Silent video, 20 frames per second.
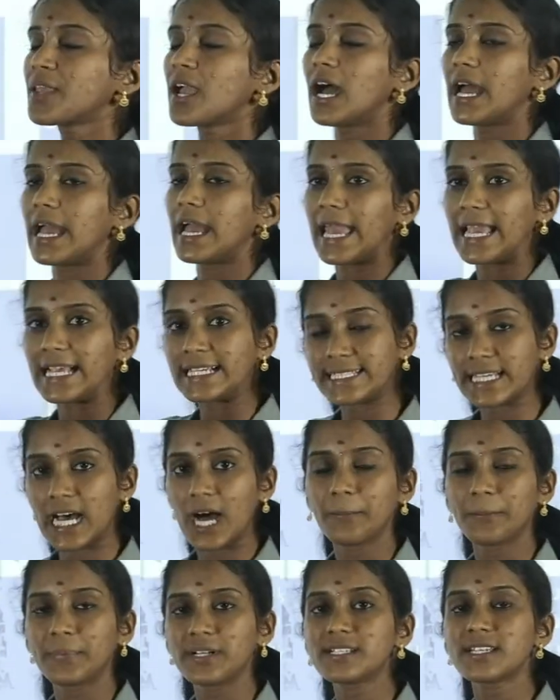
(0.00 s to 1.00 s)

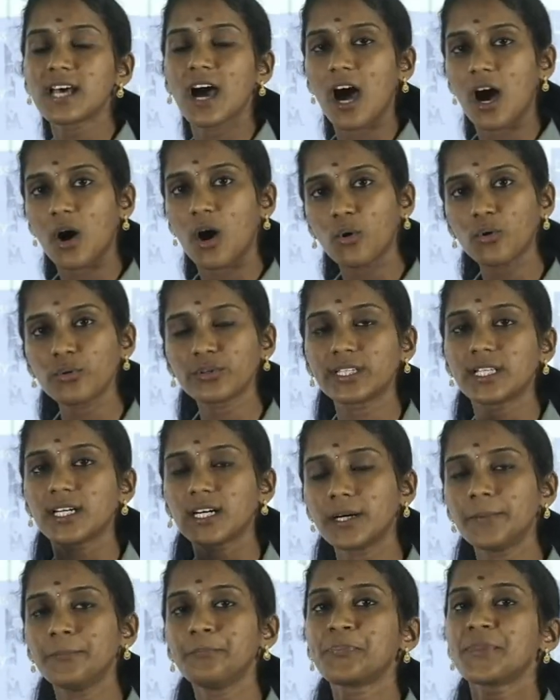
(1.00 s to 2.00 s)
examples how
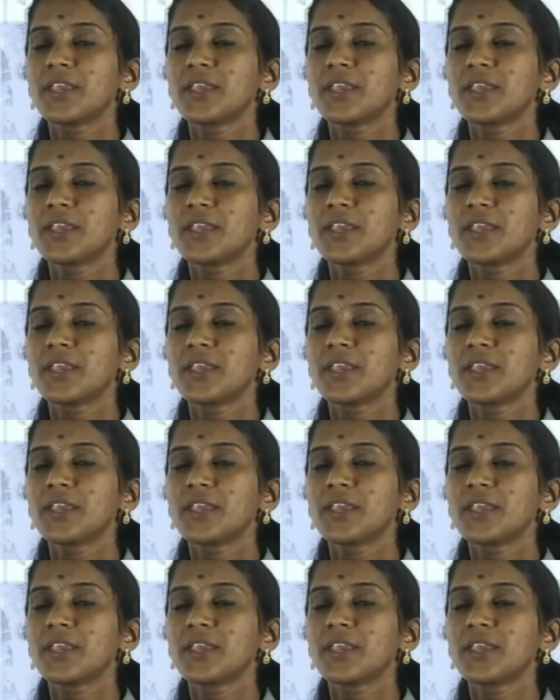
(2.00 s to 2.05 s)
the